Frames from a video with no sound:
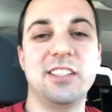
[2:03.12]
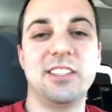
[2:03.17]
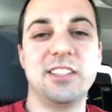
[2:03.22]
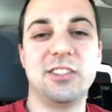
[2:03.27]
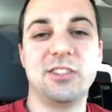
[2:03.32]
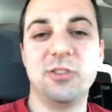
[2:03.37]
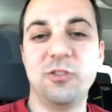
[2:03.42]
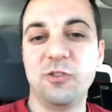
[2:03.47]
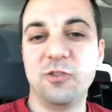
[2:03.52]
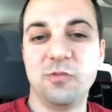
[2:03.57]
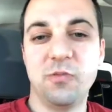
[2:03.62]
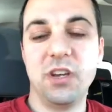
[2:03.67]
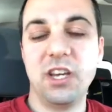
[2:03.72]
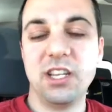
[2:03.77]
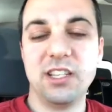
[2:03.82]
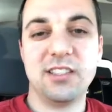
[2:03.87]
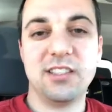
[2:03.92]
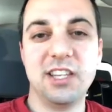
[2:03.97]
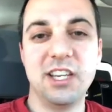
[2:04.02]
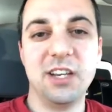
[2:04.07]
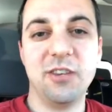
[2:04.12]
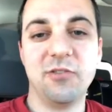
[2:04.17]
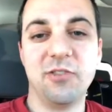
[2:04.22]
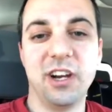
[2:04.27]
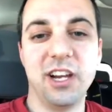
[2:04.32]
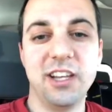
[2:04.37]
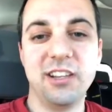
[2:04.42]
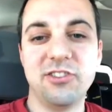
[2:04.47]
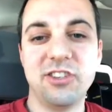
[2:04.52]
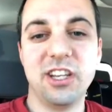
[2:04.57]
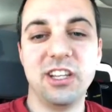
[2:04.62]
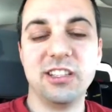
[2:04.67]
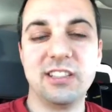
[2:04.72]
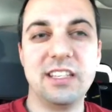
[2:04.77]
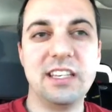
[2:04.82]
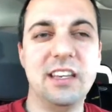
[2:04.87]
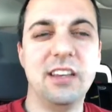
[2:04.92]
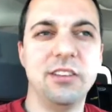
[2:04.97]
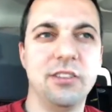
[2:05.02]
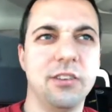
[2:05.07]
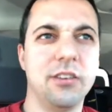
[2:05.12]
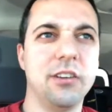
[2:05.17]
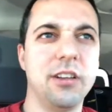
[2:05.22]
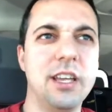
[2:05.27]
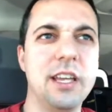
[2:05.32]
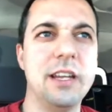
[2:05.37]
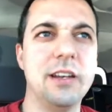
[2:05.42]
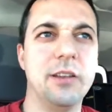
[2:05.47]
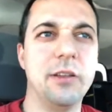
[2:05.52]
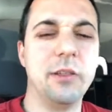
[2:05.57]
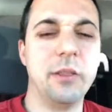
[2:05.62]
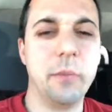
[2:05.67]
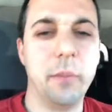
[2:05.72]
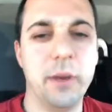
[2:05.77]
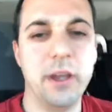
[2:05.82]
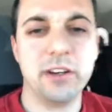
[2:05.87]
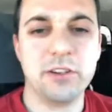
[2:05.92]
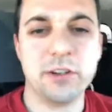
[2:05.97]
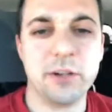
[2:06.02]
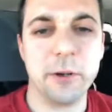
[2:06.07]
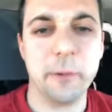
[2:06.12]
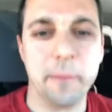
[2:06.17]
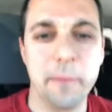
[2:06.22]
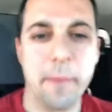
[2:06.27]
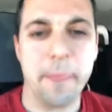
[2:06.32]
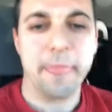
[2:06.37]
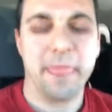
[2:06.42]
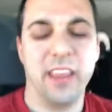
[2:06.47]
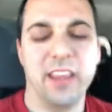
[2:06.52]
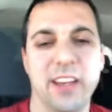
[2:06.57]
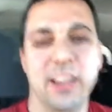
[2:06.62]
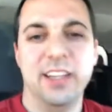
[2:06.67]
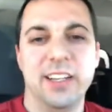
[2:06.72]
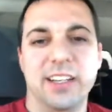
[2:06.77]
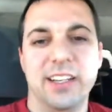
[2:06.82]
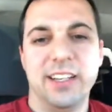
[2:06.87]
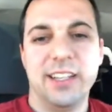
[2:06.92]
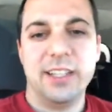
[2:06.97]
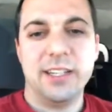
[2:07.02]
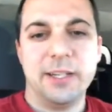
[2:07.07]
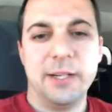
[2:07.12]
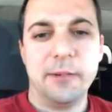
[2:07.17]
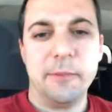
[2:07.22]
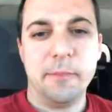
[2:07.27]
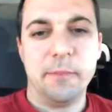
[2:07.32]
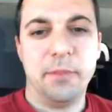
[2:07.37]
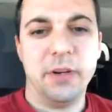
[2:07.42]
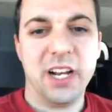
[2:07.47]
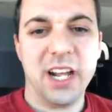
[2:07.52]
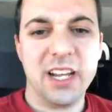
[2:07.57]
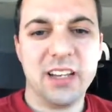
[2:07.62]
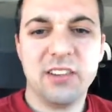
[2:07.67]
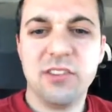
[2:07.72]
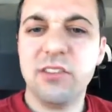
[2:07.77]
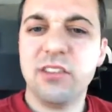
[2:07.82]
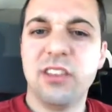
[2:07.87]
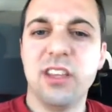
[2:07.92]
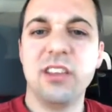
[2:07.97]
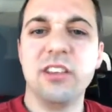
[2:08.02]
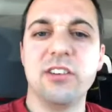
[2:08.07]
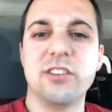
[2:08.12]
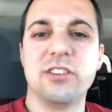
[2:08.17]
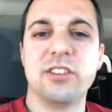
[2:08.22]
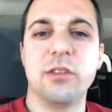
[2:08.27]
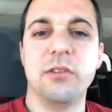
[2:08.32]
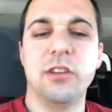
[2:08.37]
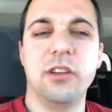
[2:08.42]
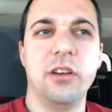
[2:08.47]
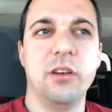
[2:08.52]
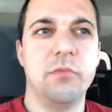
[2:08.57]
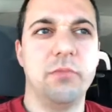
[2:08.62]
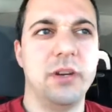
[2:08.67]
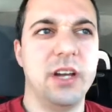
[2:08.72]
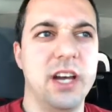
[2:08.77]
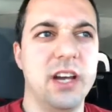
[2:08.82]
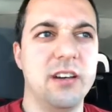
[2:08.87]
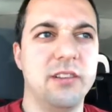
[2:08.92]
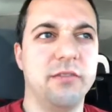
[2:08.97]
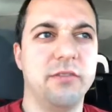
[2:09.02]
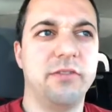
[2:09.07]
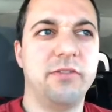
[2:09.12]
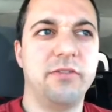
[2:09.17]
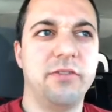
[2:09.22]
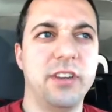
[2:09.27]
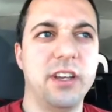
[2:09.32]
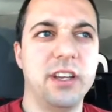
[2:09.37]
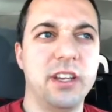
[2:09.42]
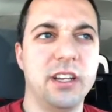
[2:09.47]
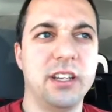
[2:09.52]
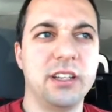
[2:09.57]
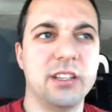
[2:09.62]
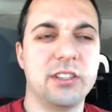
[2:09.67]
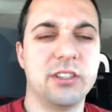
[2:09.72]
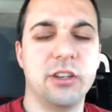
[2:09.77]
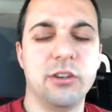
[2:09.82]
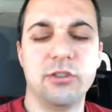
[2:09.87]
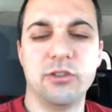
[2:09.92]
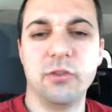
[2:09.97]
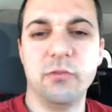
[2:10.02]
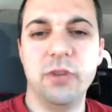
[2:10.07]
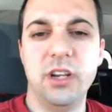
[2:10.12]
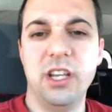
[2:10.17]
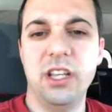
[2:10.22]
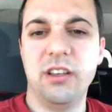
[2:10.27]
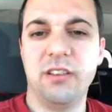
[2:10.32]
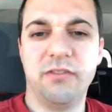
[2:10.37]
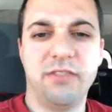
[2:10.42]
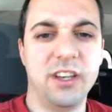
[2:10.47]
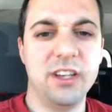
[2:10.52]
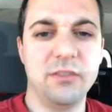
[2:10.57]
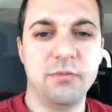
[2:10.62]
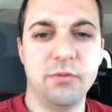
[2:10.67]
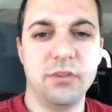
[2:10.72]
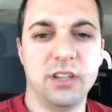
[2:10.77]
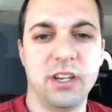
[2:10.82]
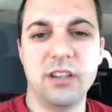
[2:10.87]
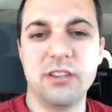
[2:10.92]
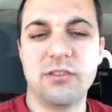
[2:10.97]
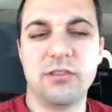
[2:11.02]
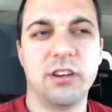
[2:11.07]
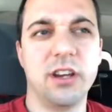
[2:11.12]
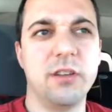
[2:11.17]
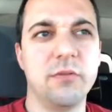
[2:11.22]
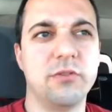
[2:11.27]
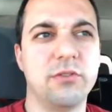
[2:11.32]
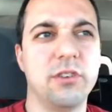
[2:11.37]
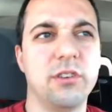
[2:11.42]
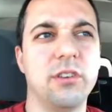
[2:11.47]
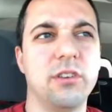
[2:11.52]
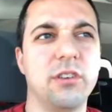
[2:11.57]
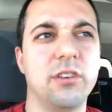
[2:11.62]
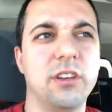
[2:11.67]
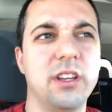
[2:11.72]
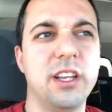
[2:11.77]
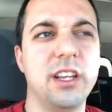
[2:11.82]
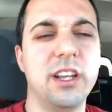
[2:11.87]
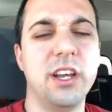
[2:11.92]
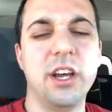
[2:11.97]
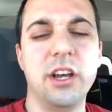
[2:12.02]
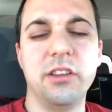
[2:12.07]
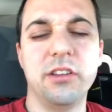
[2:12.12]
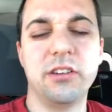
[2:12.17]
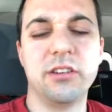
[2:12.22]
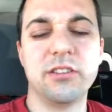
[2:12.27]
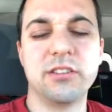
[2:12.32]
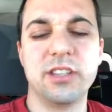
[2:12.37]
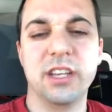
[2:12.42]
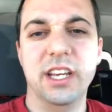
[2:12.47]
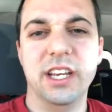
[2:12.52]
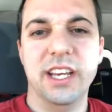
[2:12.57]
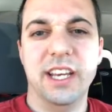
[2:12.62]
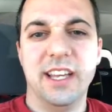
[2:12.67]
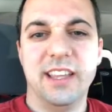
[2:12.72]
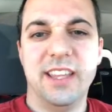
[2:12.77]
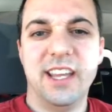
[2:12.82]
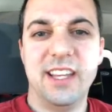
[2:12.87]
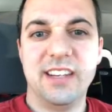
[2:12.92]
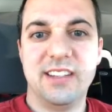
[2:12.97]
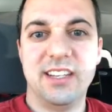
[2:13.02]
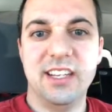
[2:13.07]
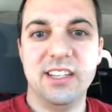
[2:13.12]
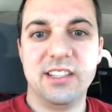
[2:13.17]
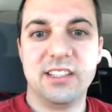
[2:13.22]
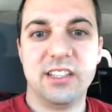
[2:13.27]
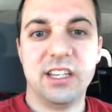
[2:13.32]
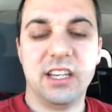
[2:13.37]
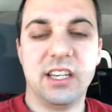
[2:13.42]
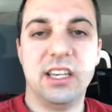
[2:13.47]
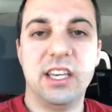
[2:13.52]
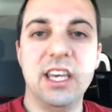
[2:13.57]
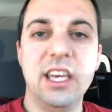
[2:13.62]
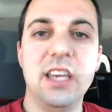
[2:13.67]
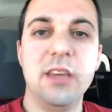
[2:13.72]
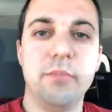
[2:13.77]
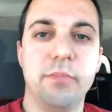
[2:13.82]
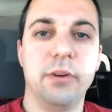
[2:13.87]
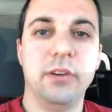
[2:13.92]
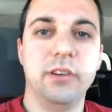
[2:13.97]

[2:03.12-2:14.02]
As soon as man sinned, right, jealousy entered into the picture. But I do think there's something about social media, Facebook, Instagram, Twitter, and others that tends to keep